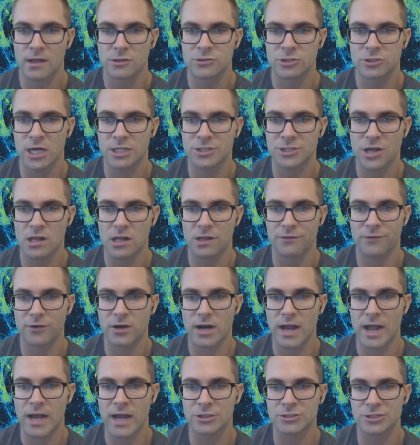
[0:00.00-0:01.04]
Josh
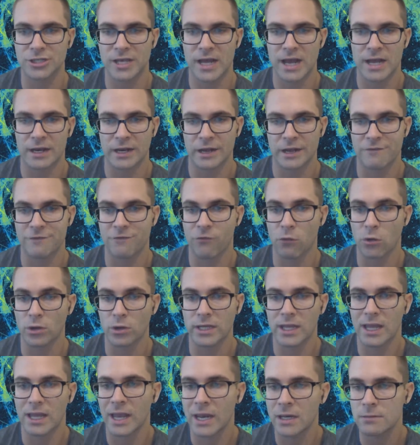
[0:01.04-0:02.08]
Oliver actually had a
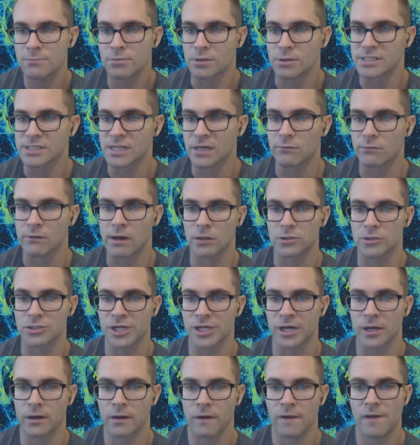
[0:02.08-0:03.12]
48% route
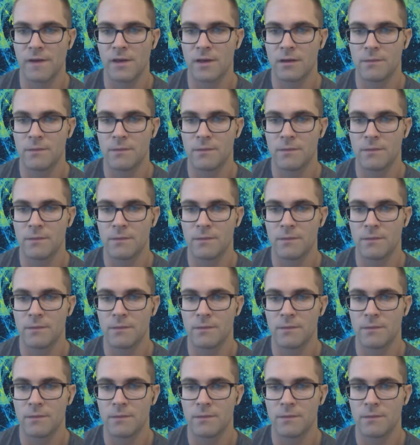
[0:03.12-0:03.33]
share.